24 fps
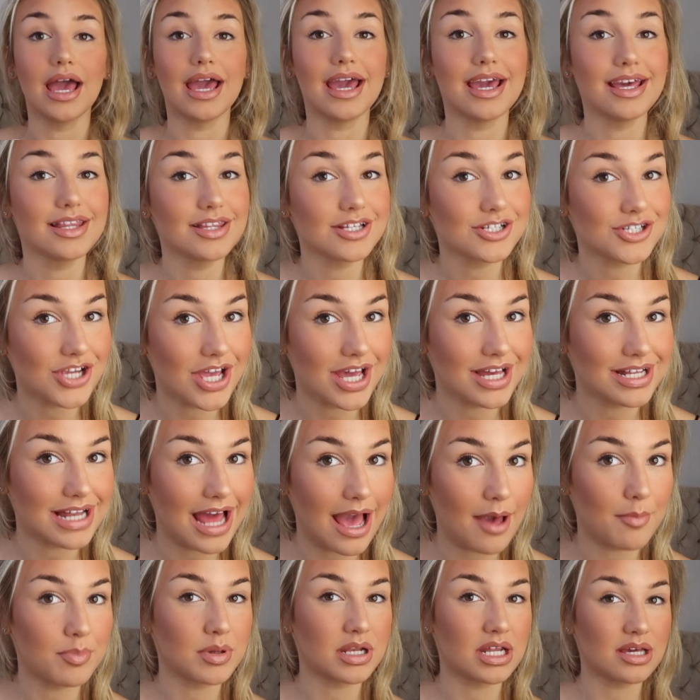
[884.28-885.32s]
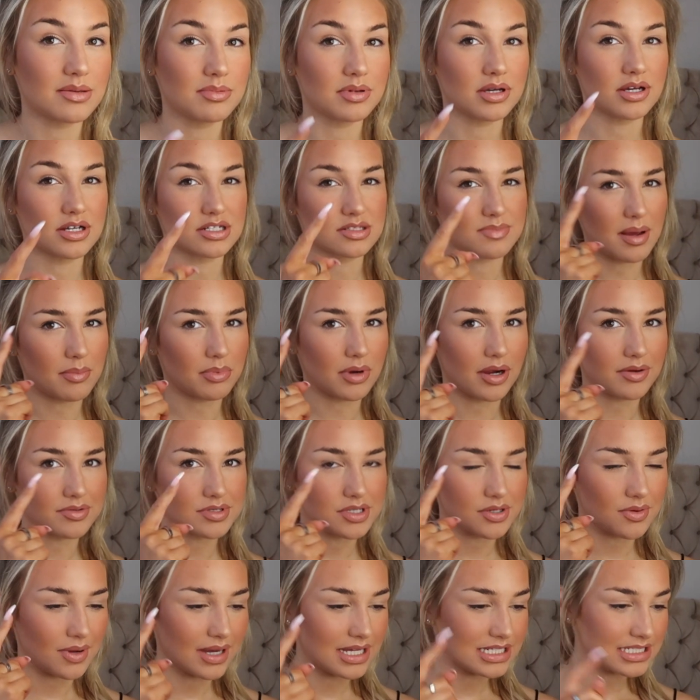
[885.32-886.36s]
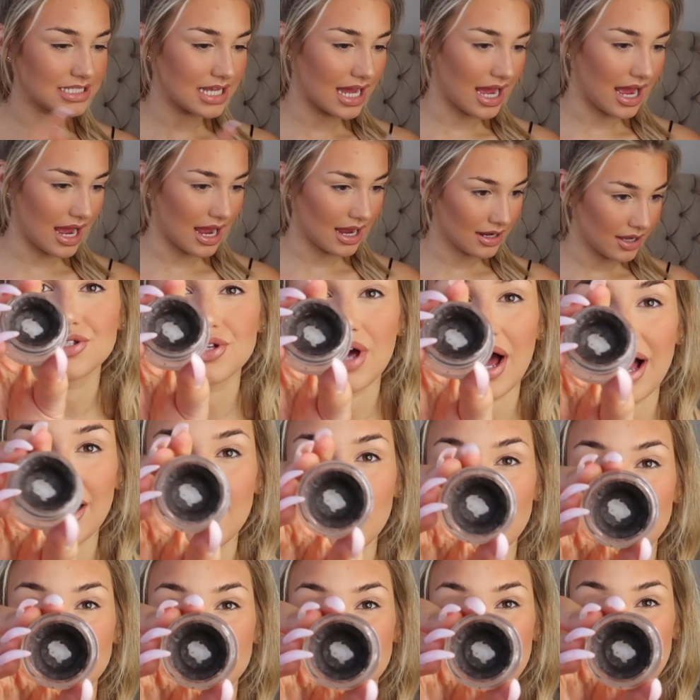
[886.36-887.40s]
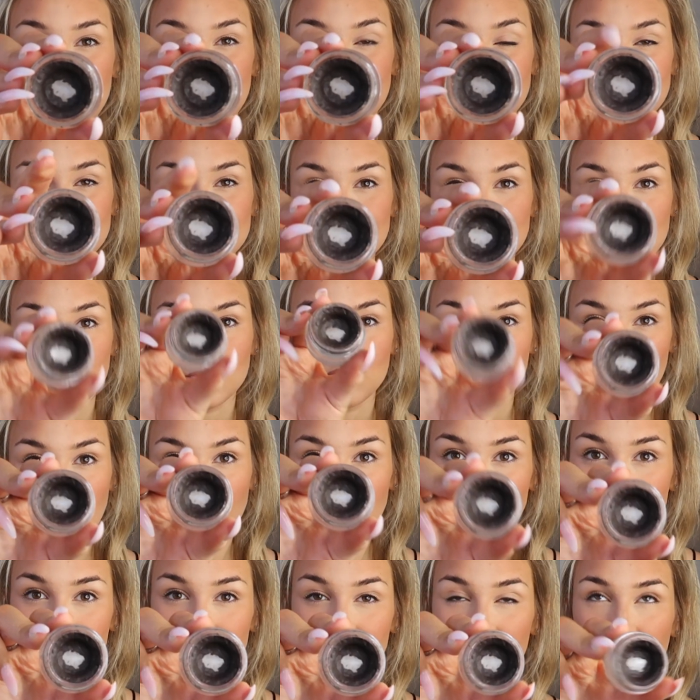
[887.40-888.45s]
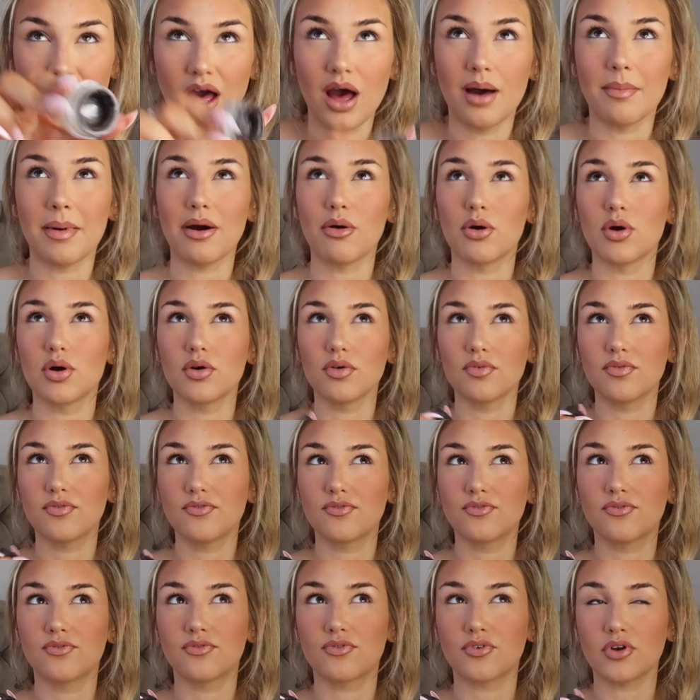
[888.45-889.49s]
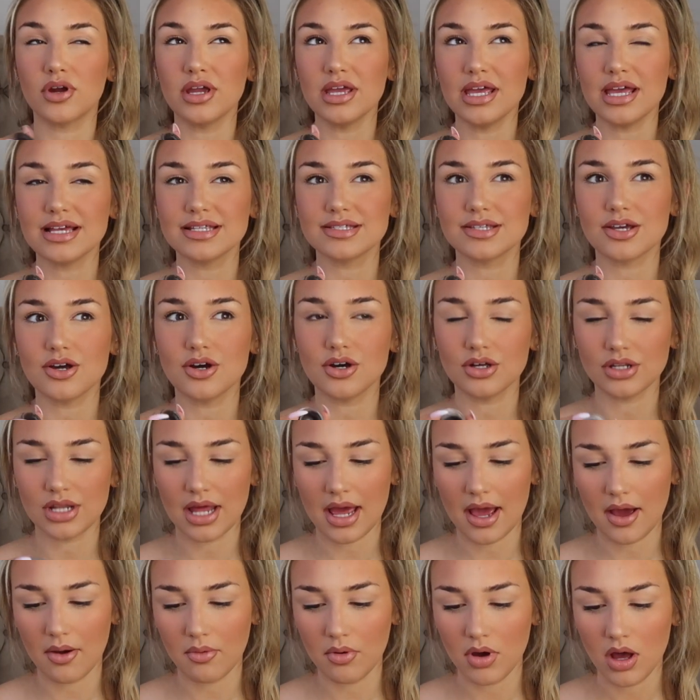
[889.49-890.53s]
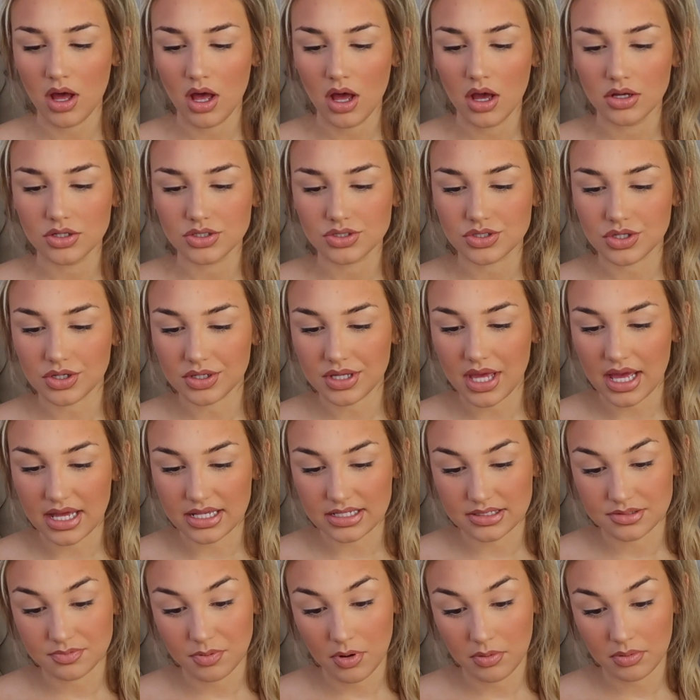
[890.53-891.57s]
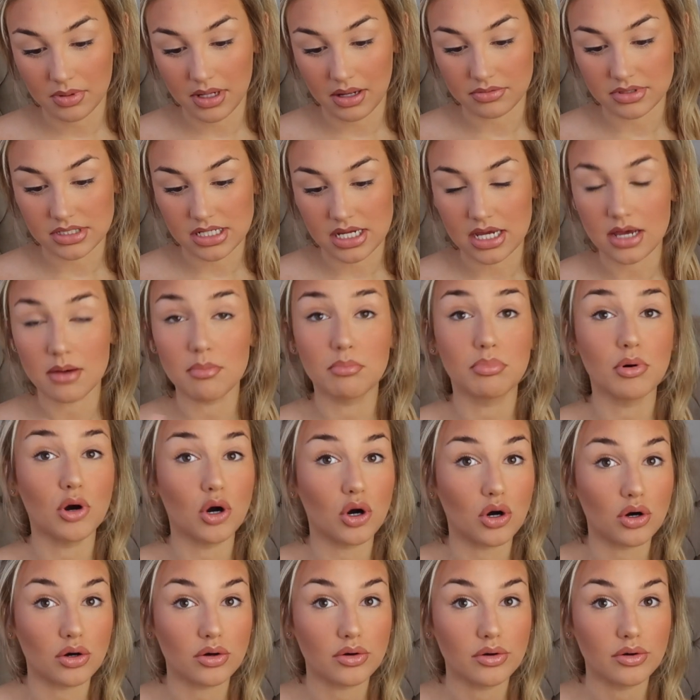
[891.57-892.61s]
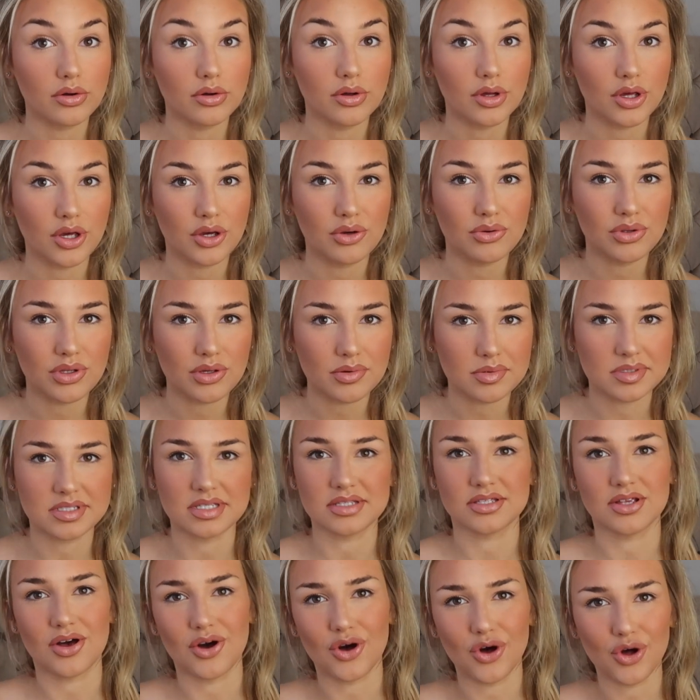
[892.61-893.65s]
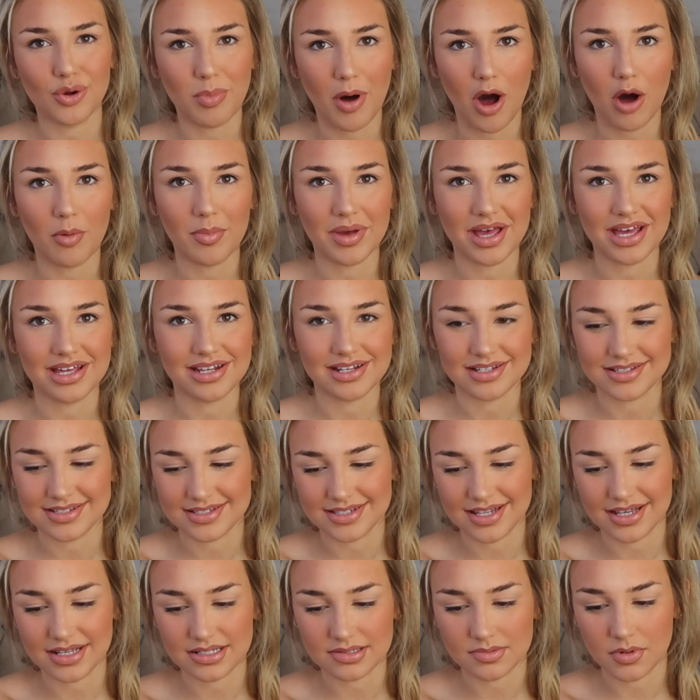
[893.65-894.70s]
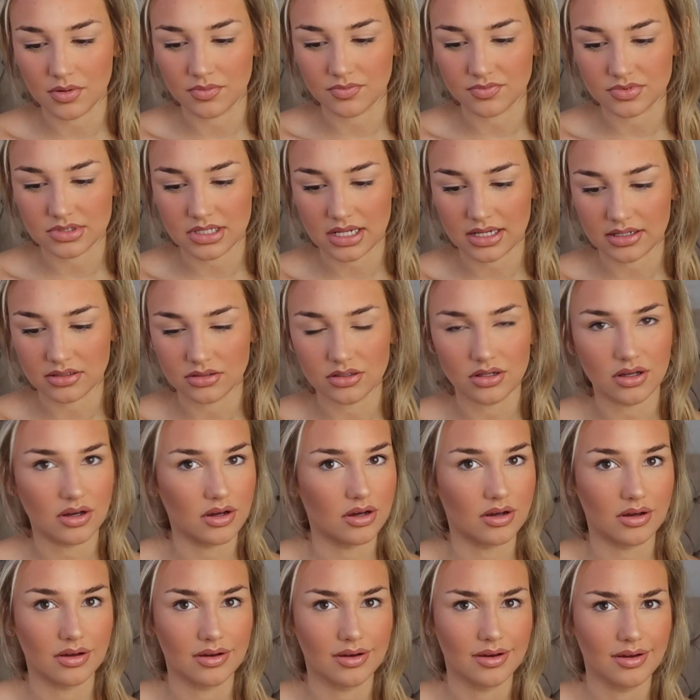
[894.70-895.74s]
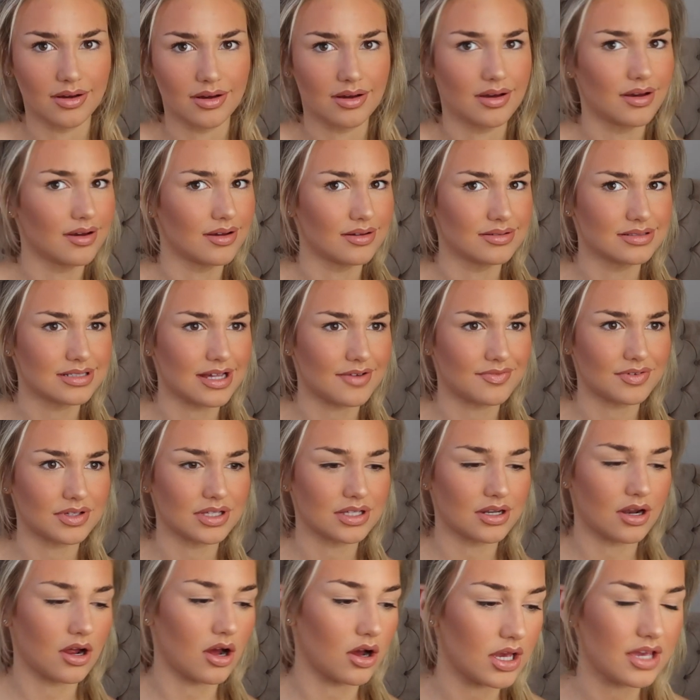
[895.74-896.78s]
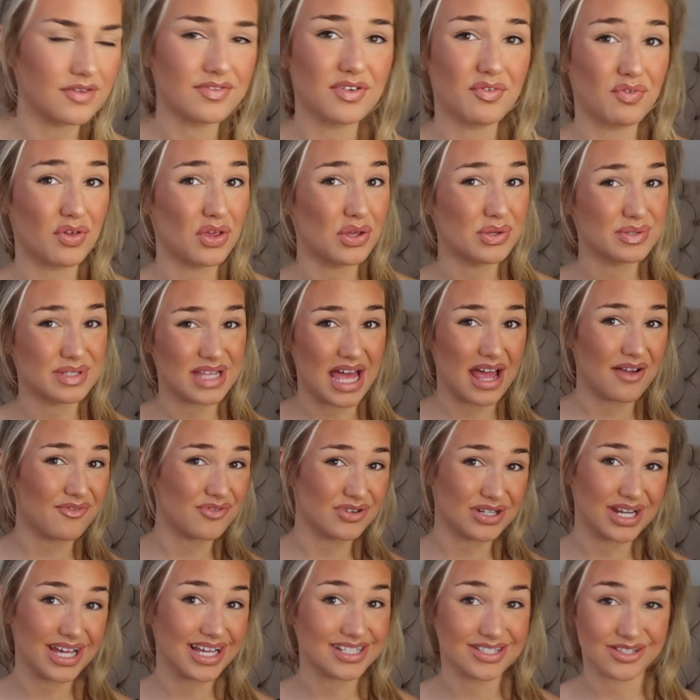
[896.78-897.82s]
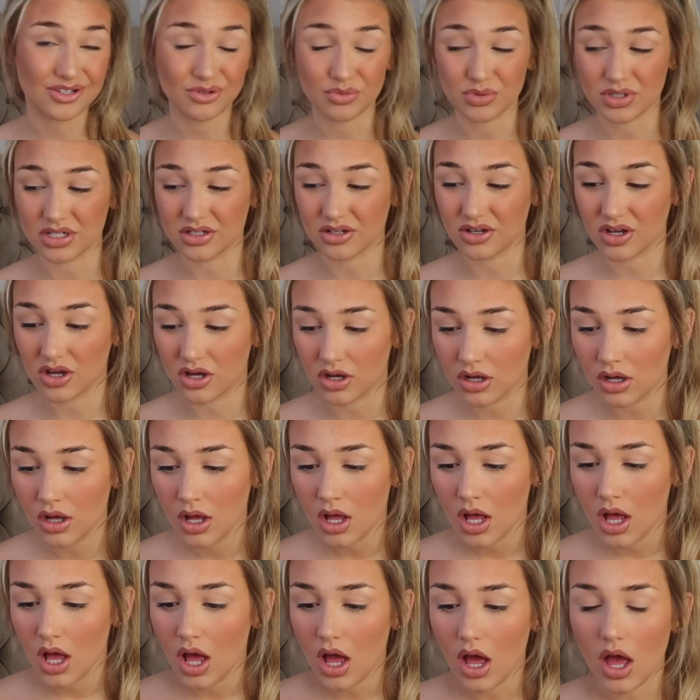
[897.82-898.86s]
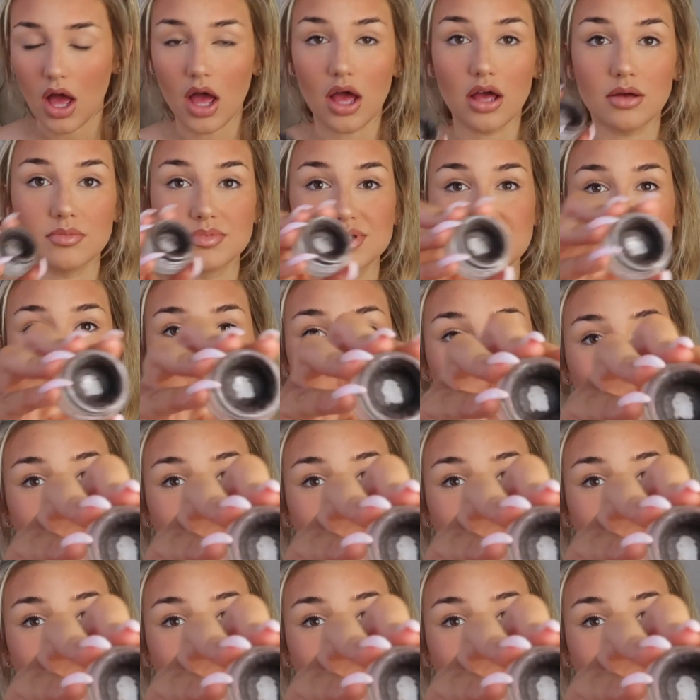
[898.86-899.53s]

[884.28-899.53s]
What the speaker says: in the shade Ebony because my brows are quite dark. So I got this, right, about 3 years ago now. So yeah, it's probably out of date, but who uses a whole pomade in 6 months? Like, no, definitely not. Even if you used it every day, it still wouldn't go. So yeah,